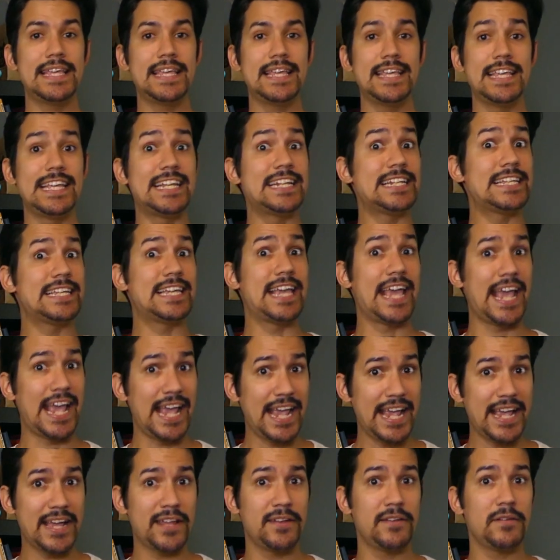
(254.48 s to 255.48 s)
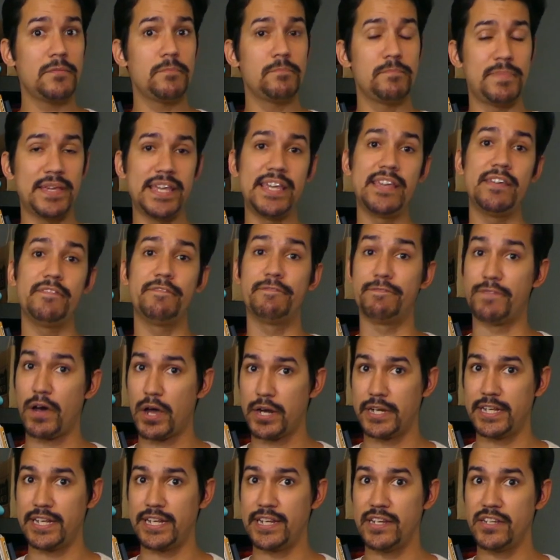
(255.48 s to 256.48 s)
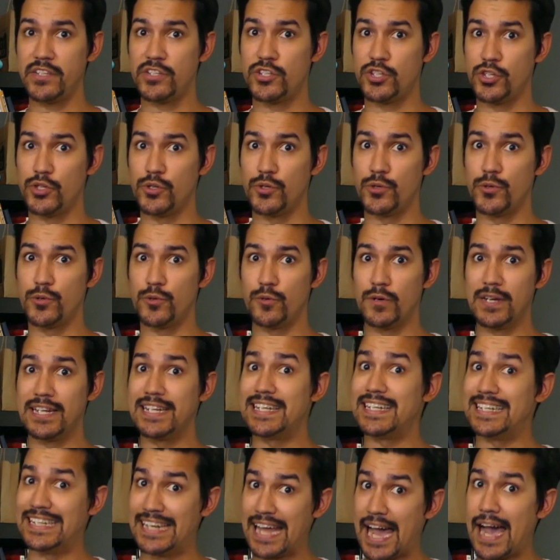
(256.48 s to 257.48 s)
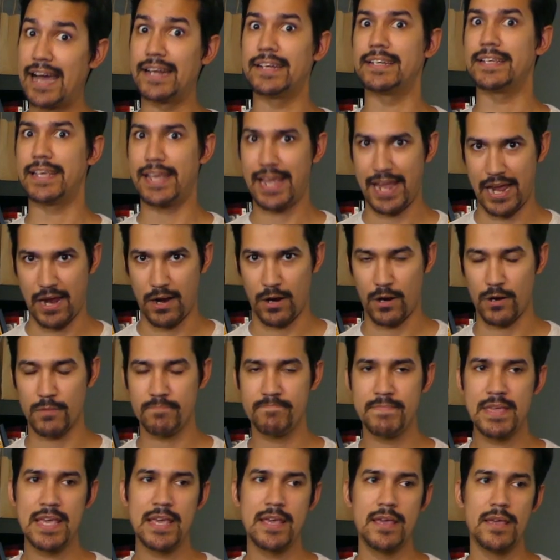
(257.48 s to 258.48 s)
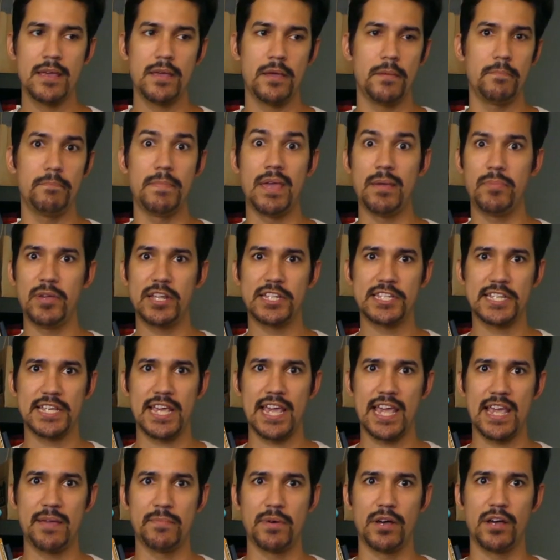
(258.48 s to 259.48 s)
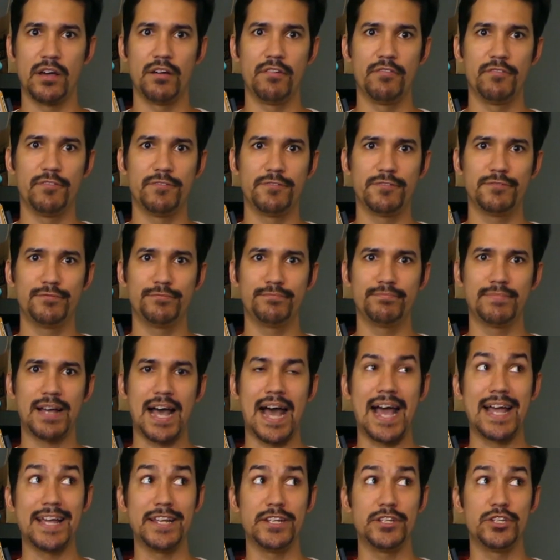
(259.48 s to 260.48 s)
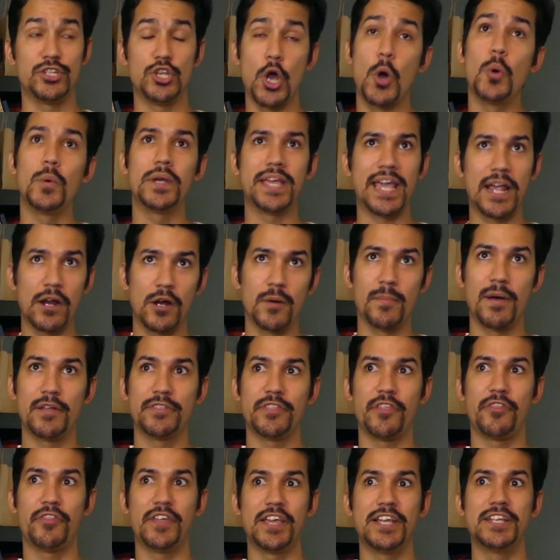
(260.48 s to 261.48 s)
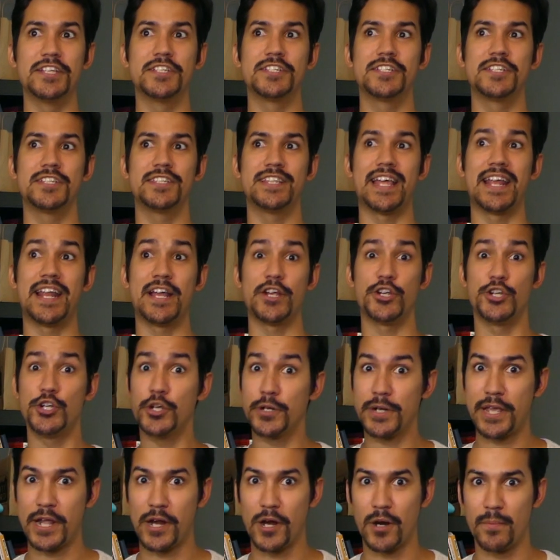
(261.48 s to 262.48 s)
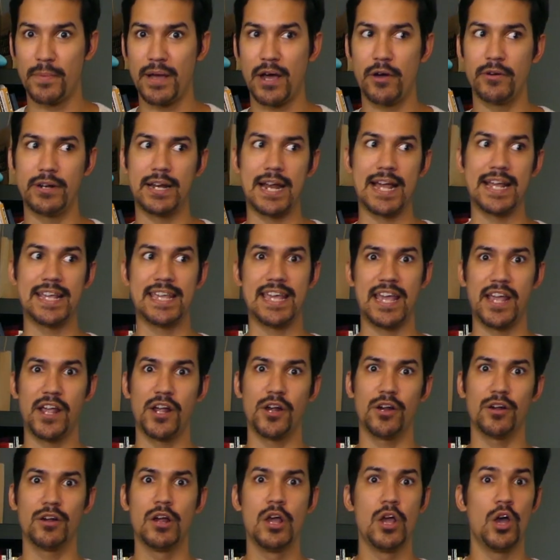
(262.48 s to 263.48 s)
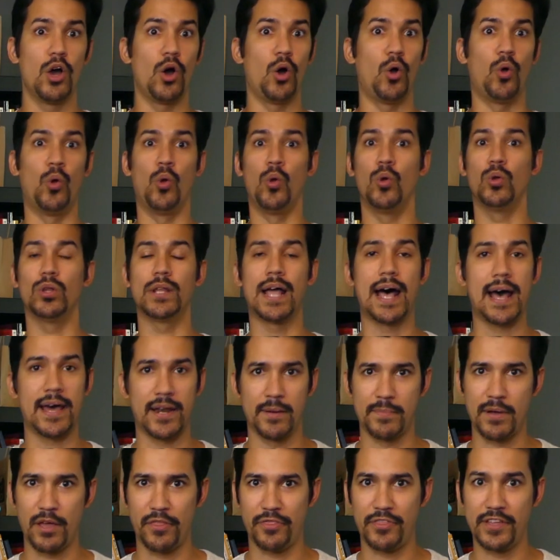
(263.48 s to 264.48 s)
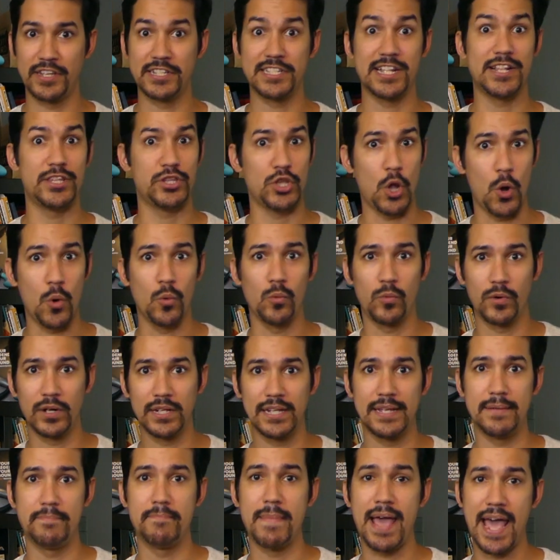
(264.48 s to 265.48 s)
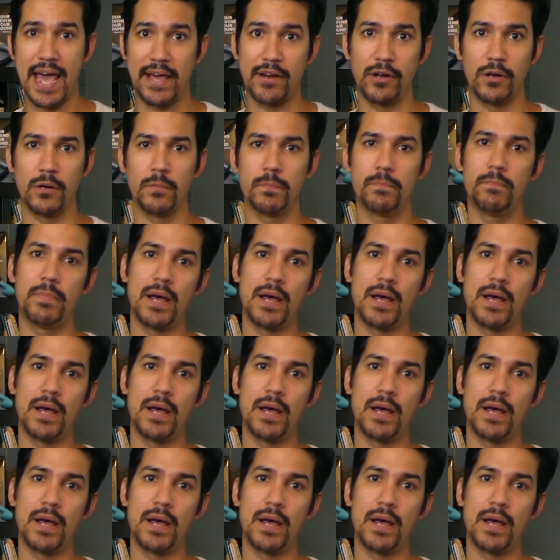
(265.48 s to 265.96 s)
it can be funny to not care. Maybe it's a game of, I don't care about the things that I should care about, and I care a whole lot about things that don't really matter.